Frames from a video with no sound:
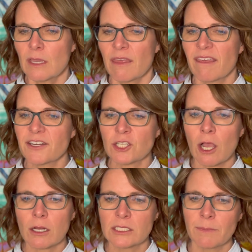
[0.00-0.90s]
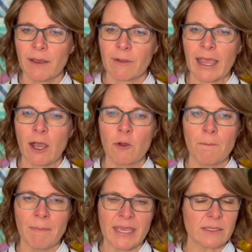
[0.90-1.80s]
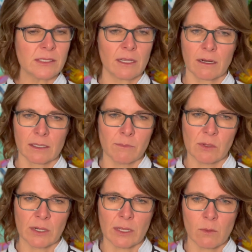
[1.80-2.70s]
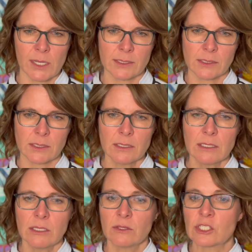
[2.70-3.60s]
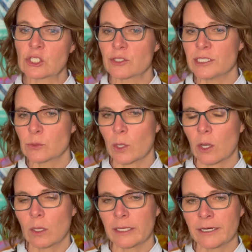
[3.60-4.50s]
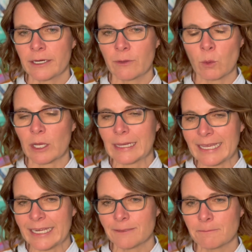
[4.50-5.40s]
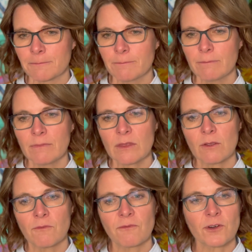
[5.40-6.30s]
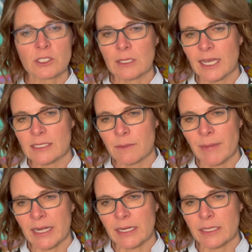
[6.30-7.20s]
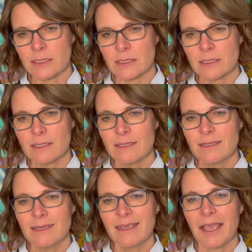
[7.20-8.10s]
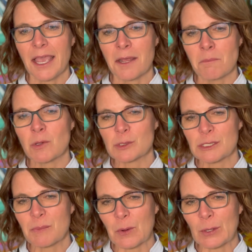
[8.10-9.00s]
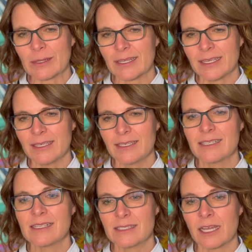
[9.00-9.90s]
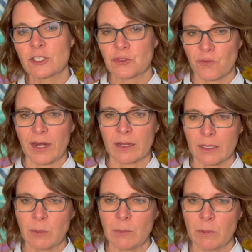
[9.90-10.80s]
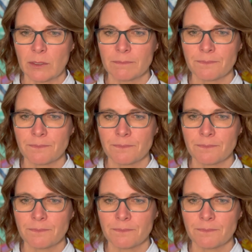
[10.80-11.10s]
They talked about how amazing our community was. The streets were clean, first-class amenities, and most importantly, such friendly people.